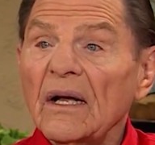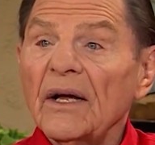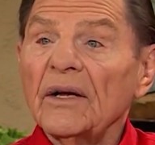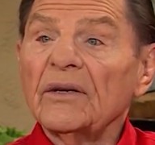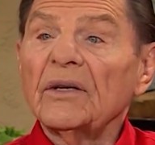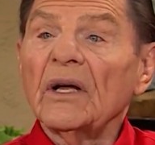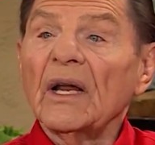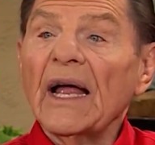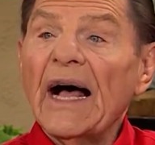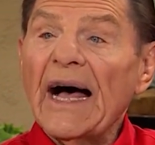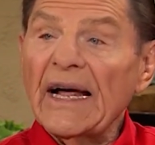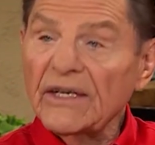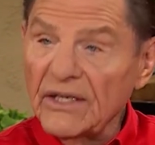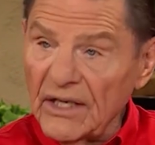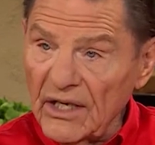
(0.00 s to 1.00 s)
until
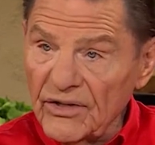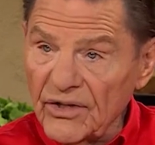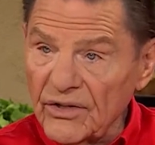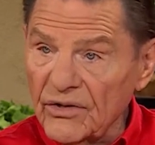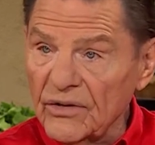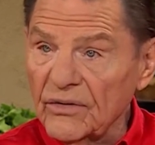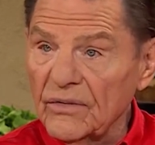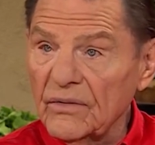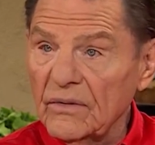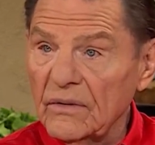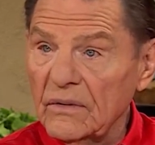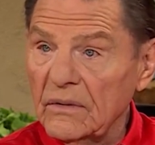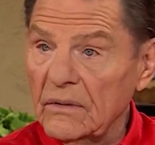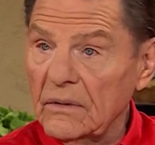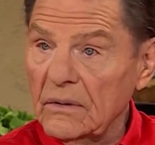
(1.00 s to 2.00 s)
I tell you to.
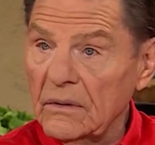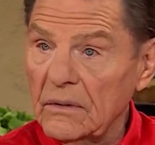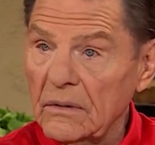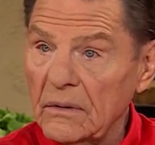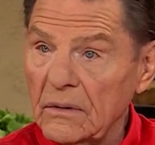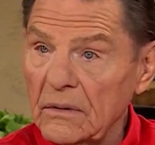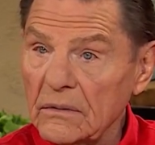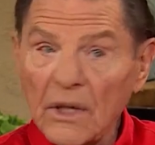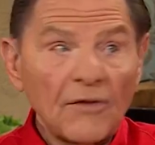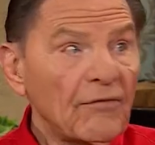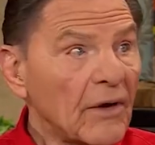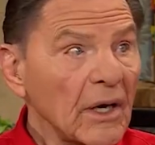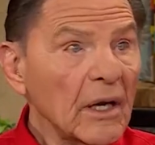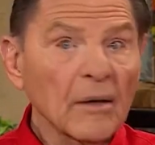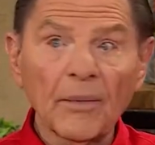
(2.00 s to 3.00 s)
I
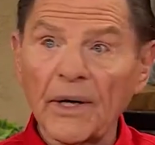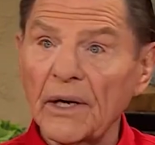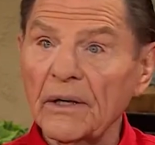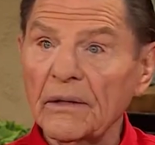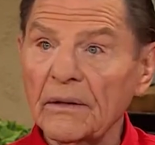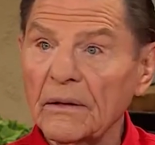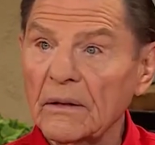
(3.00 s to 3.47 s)
forgot about it.